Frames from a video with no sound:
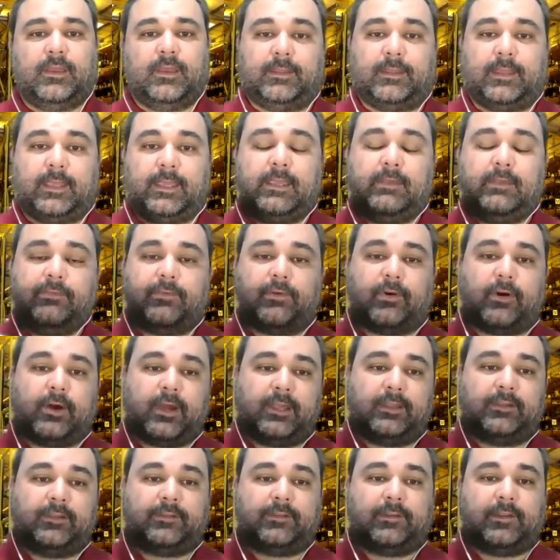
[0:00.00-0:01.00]
the
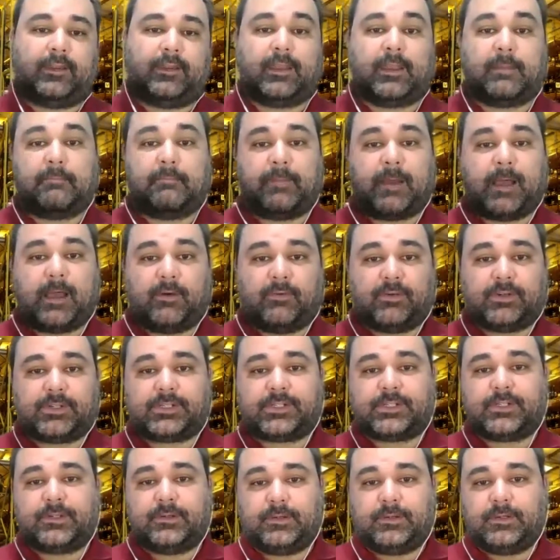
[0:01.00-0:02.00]
invoice in a
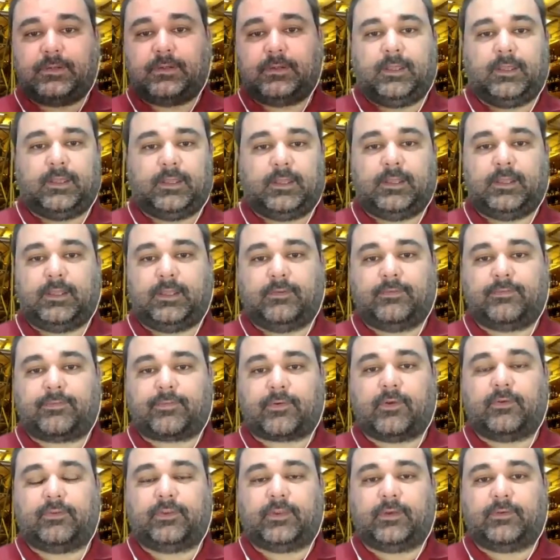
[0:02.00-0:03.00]
pouch in the
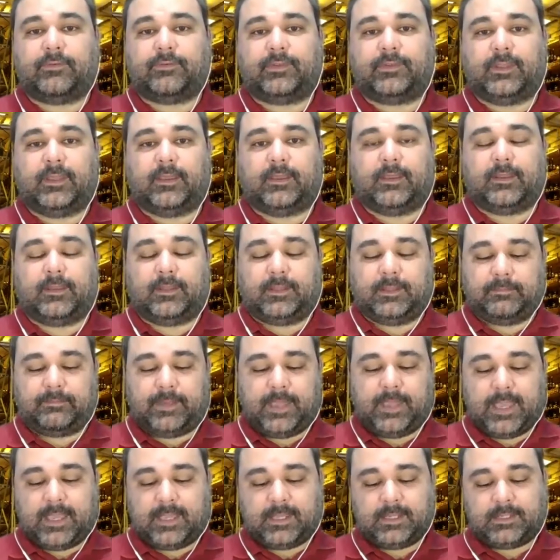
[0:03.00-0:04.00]
front of the
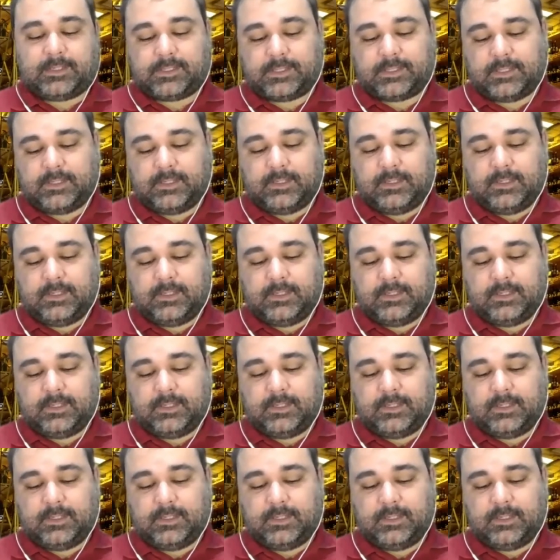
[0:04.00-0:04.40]
package.